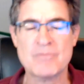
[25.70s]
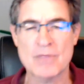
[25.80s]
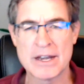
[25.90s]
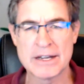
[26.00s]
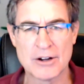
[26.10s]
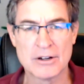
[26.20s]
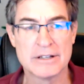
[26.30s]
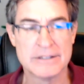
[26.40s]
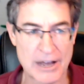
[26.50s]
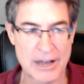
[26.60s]
Anyhow,
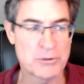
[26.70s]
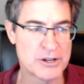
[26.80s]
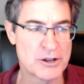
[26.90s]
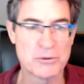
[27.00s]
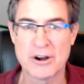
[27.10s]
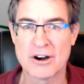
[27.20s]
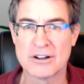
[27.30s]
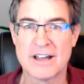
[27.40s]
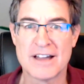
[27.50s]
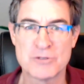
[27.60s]
now that we know that we are
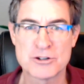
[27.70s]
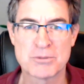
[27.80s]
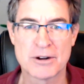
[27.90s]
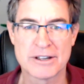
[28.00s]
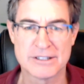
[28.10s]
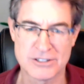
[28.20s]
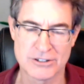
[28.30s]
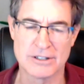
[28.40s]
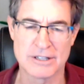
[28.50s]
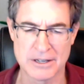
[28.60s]
live, we should probably get
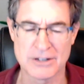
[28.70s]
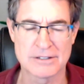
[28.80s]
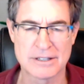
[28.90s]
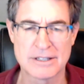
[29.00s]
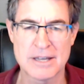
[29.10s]
serious. Come